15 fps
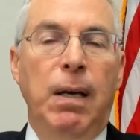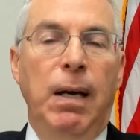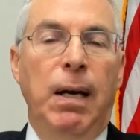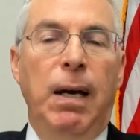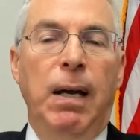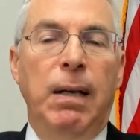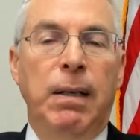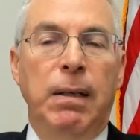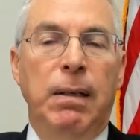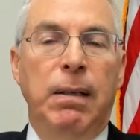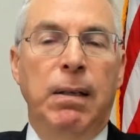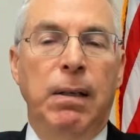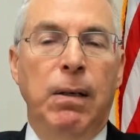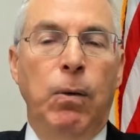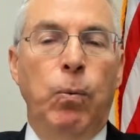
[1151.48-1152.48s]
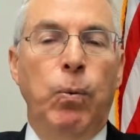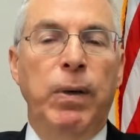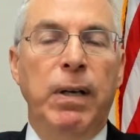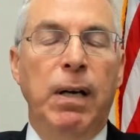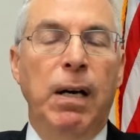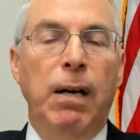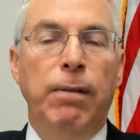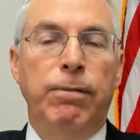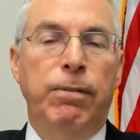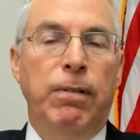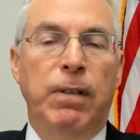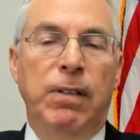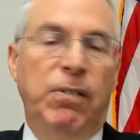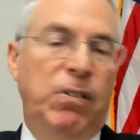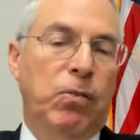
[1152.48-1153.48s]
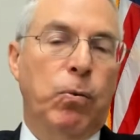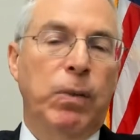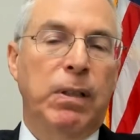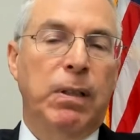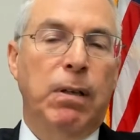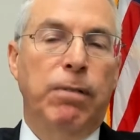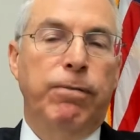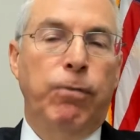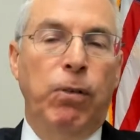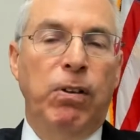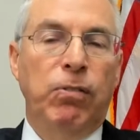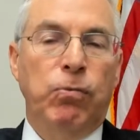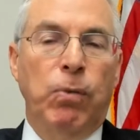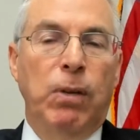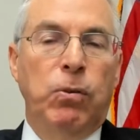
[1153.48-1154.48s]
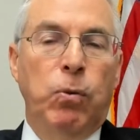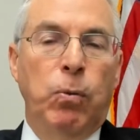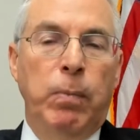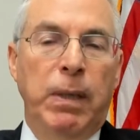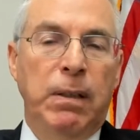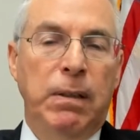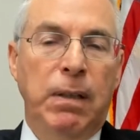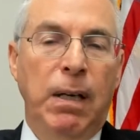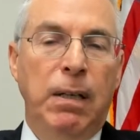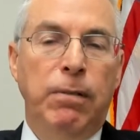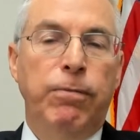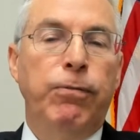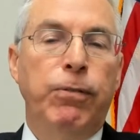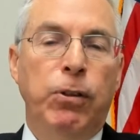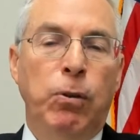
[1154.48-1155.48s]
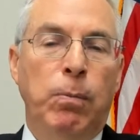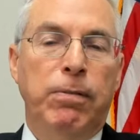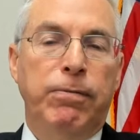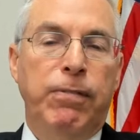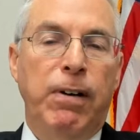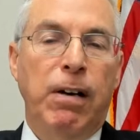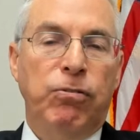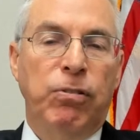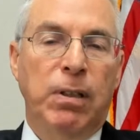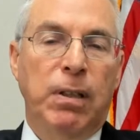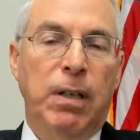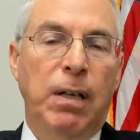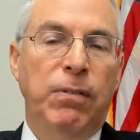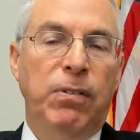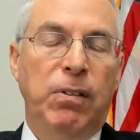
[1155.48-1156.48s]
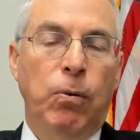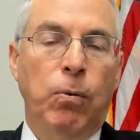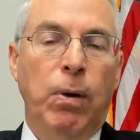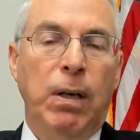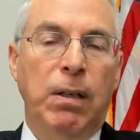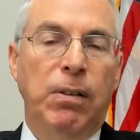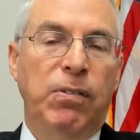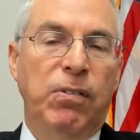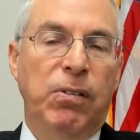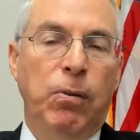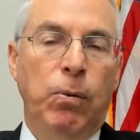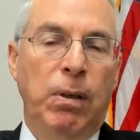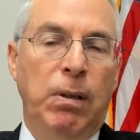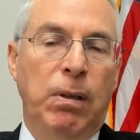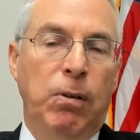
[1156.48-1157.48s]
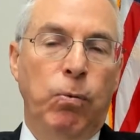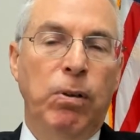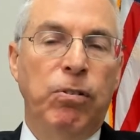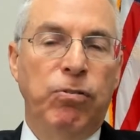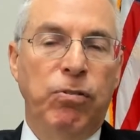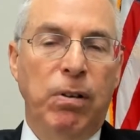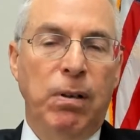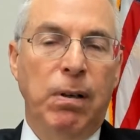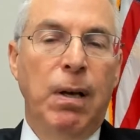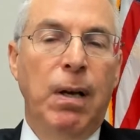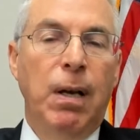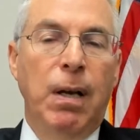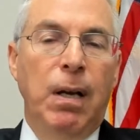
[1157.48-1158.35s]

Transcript: and it's critical for Israel to maintain freedom of action against Iran in Syria and the region,